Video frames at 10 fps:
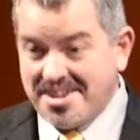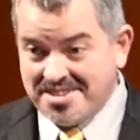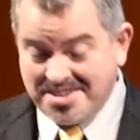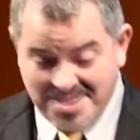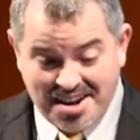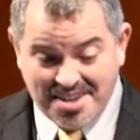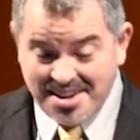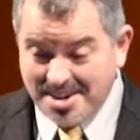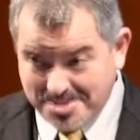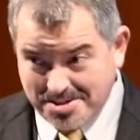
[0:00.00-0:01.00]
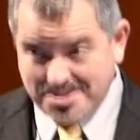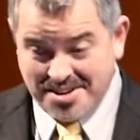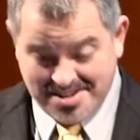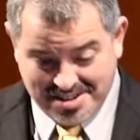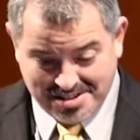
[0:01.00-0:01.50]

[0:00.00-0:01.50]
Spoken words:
and Esther and